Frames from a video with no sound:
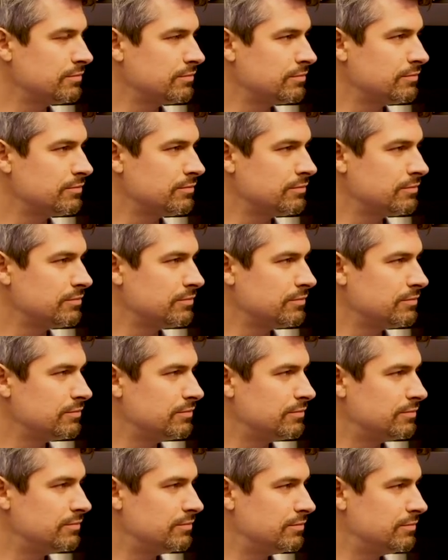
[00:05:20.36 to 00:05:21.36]

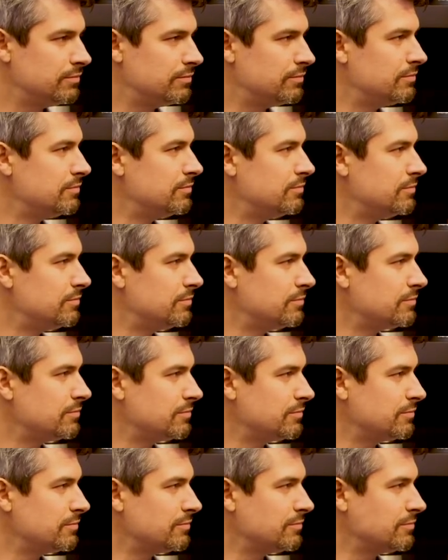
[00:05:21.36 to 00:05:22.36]

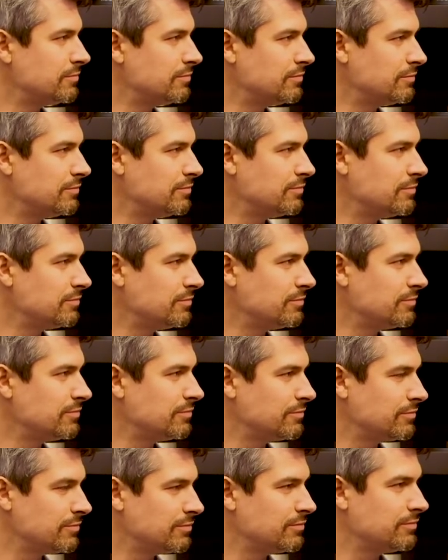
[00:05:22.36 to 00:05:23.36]

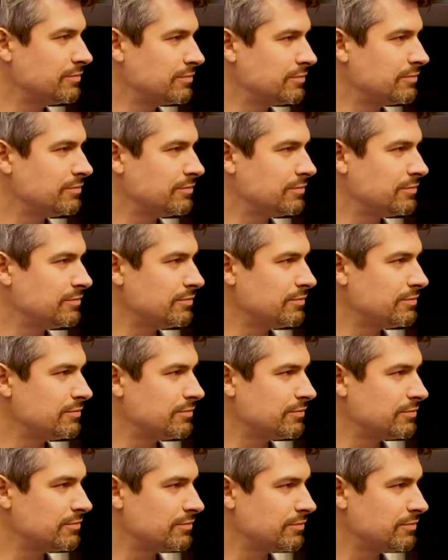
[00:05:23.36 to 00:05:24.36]

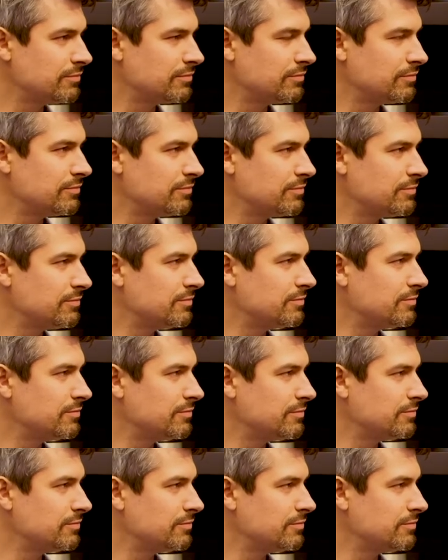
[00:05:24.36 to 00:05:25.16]
The person shown says nothing.